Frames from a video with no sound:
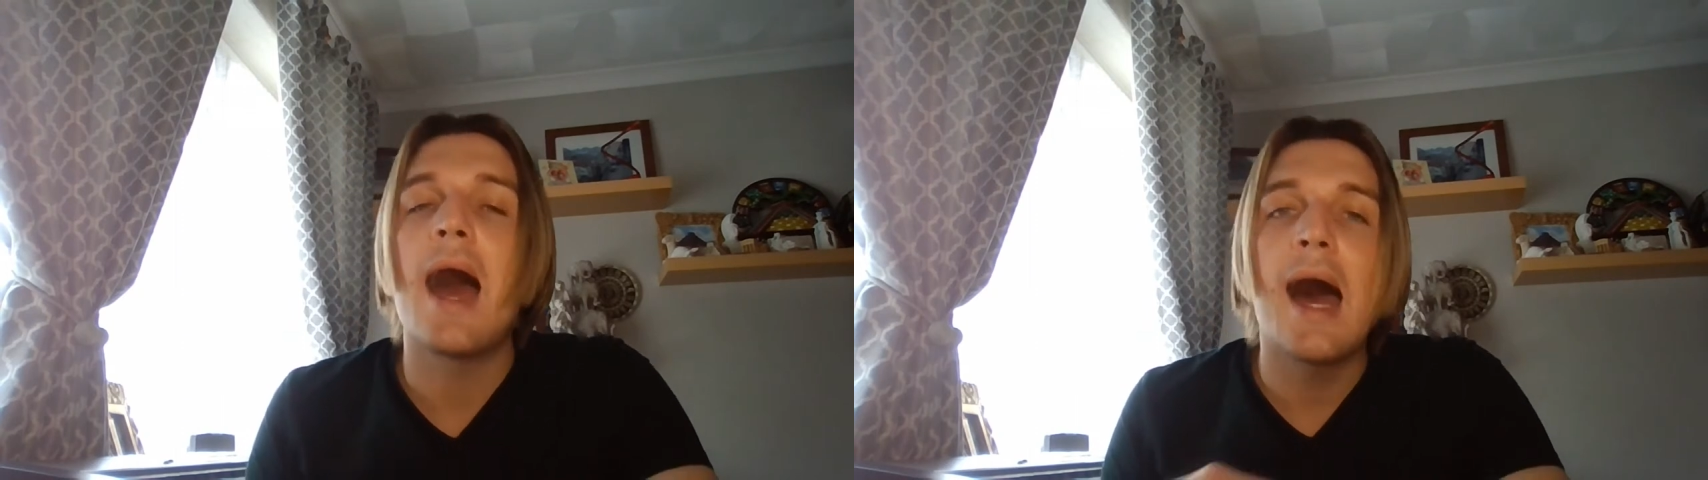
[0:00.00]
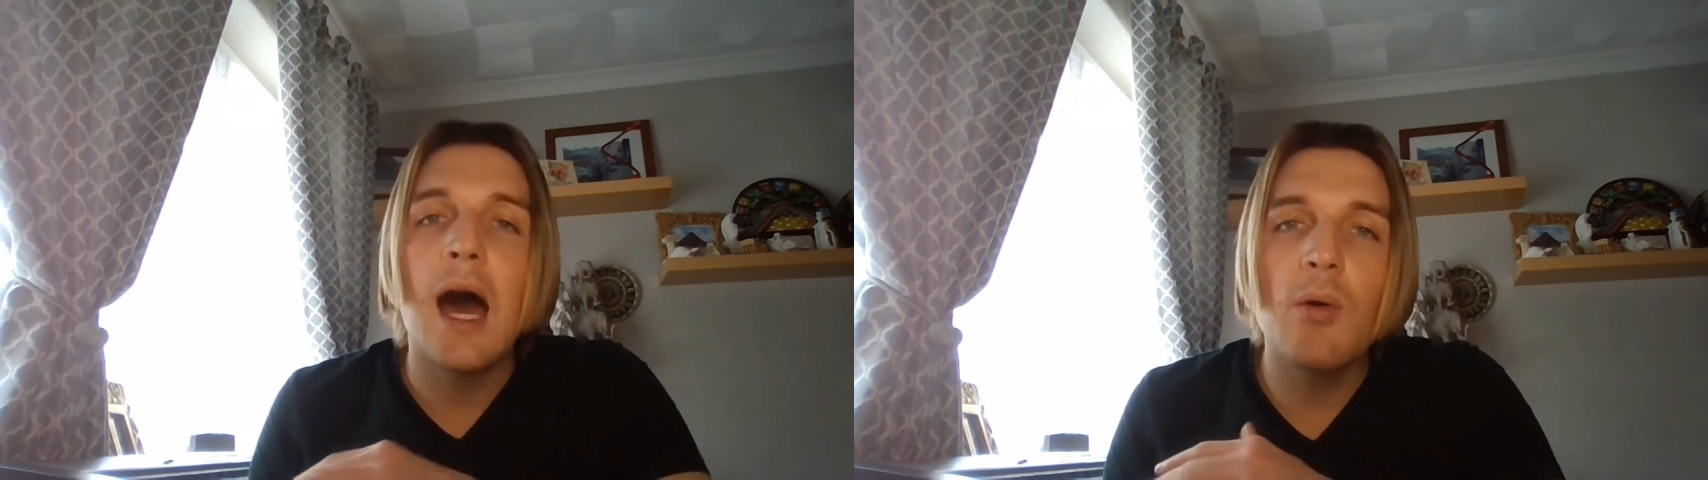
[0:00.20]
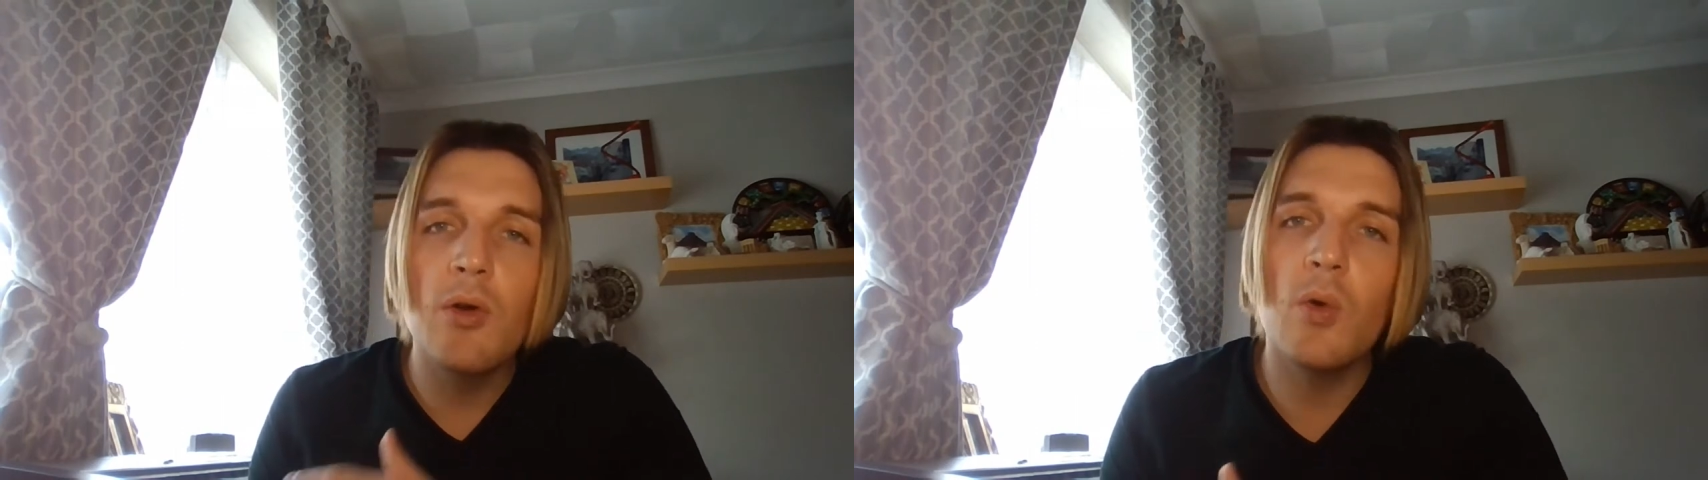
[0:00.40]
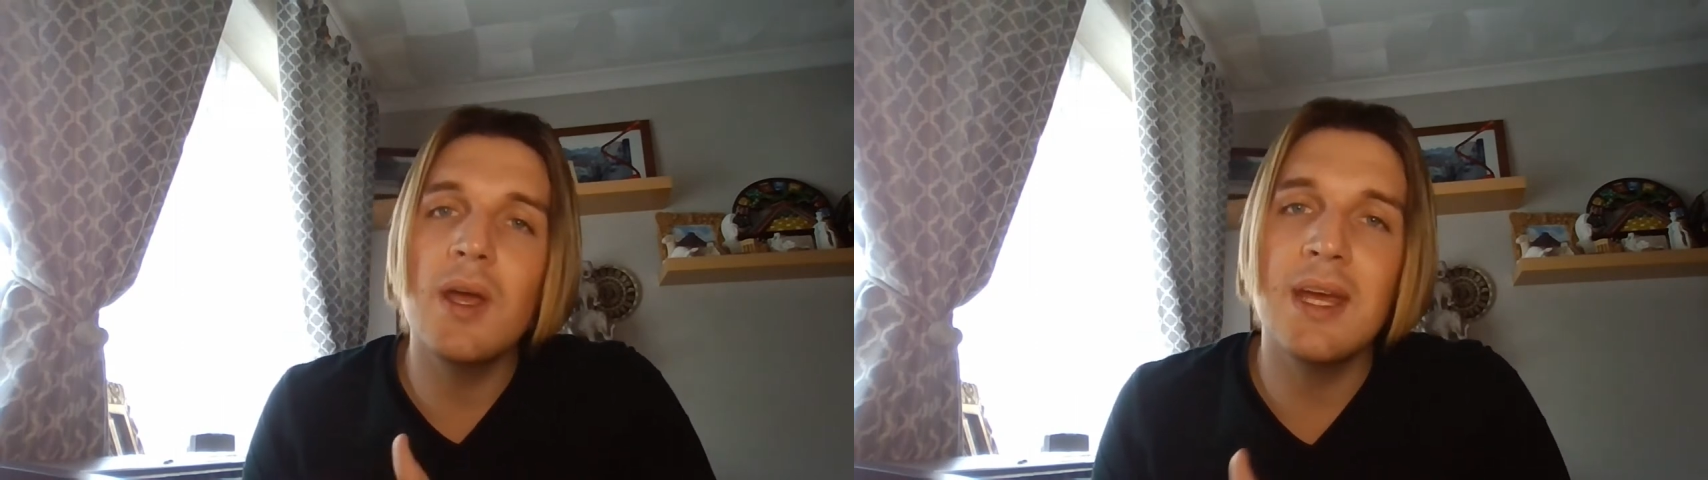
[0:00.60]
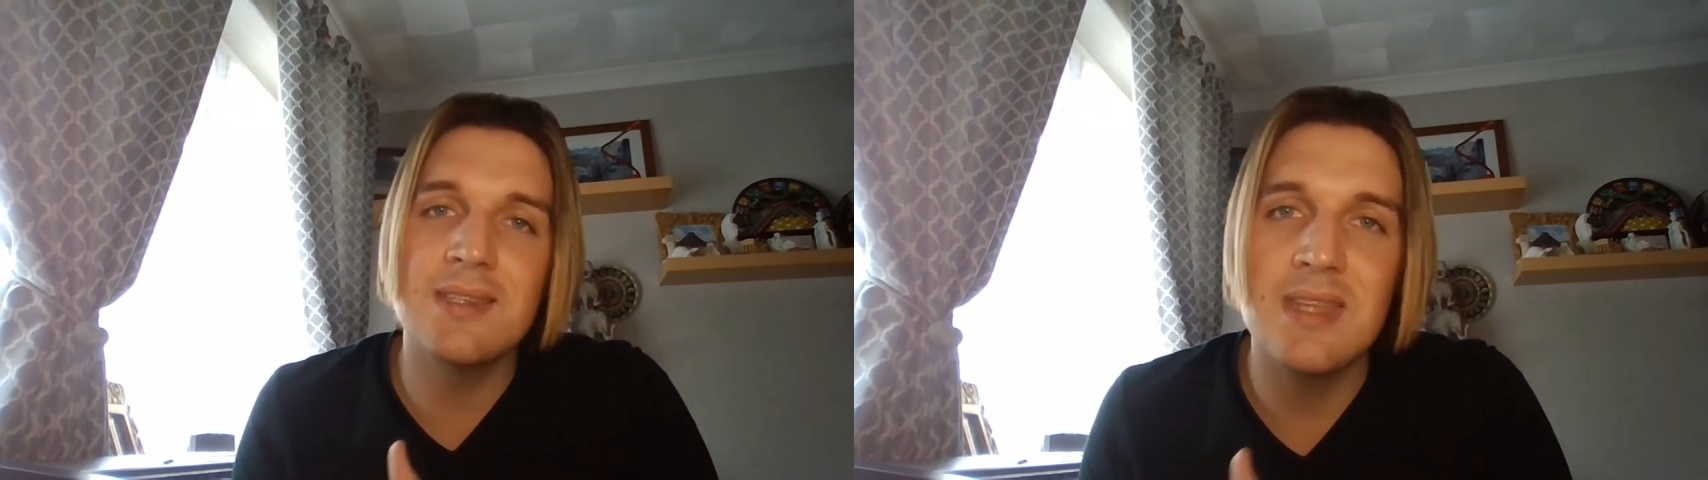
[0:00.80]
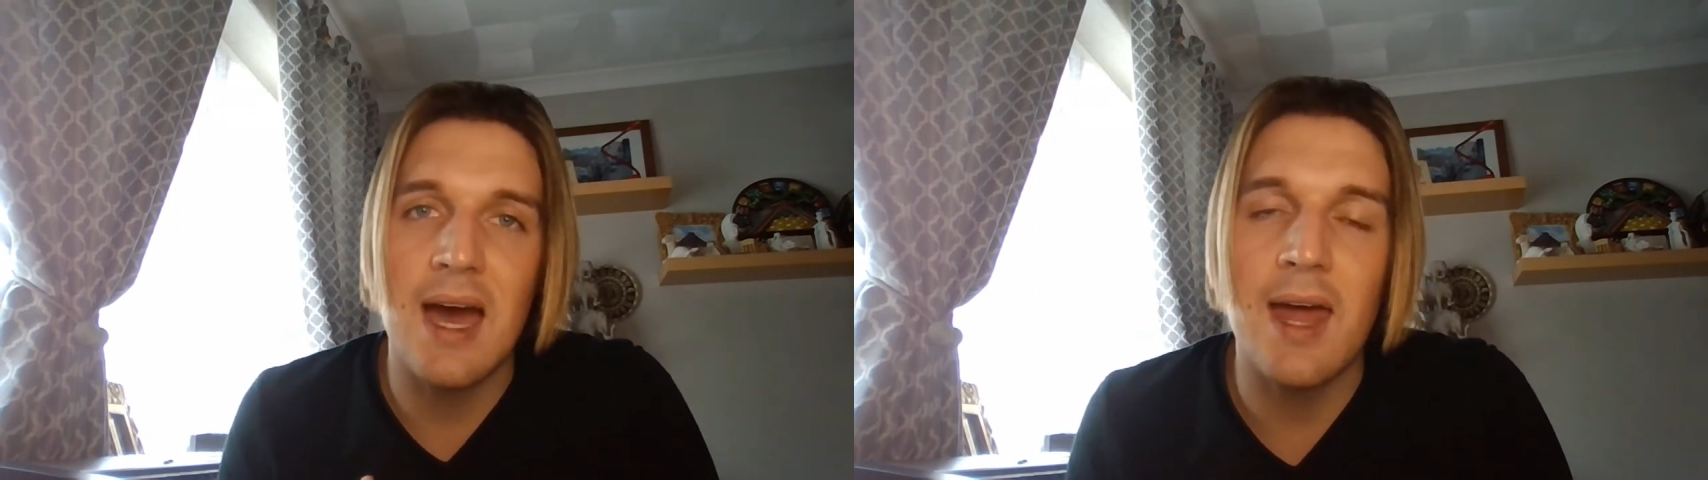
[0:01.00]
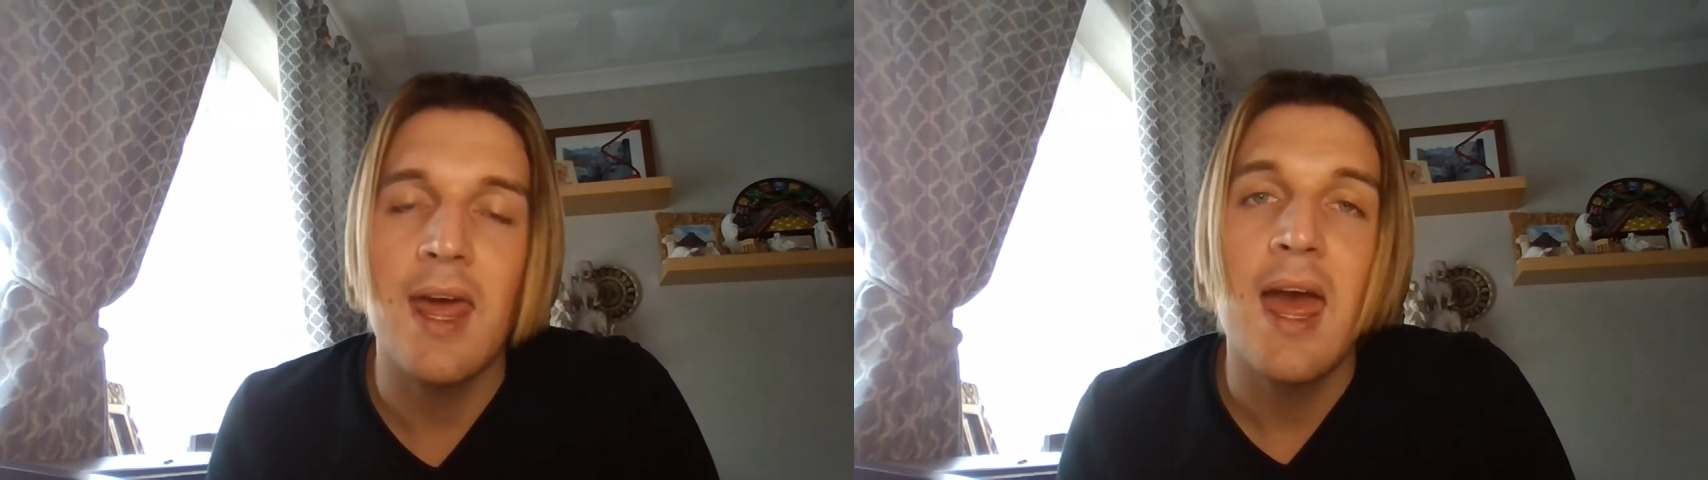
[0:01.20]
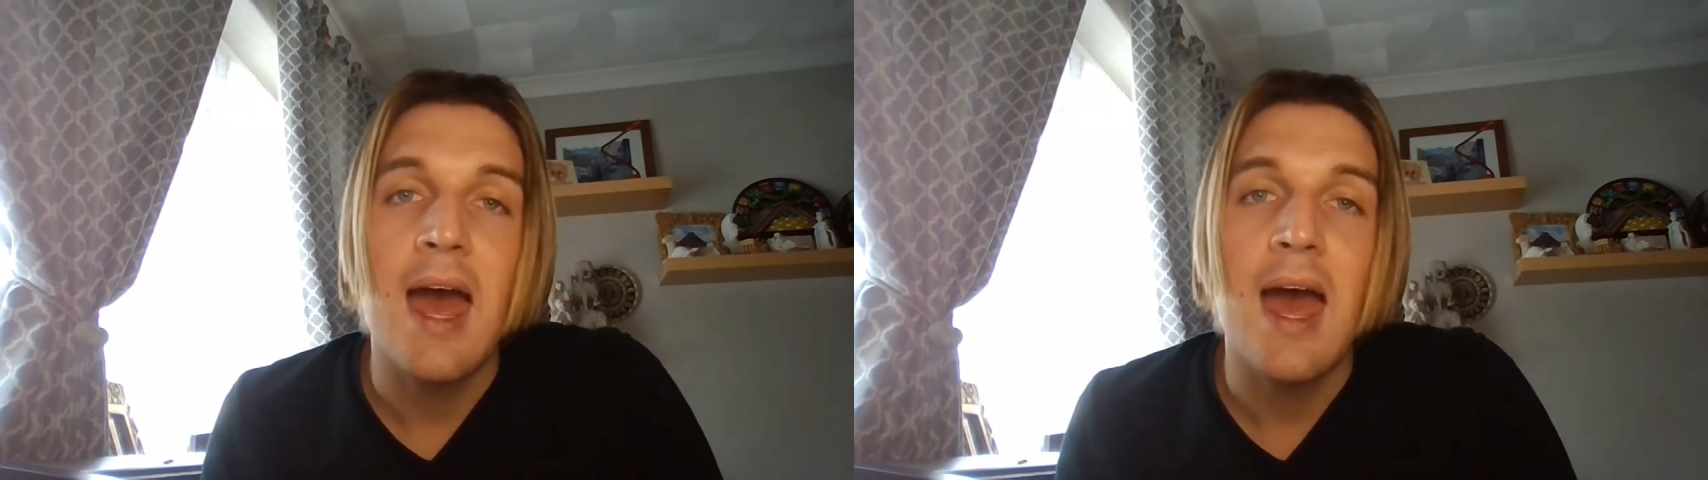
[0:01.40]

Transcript: how annoying is that?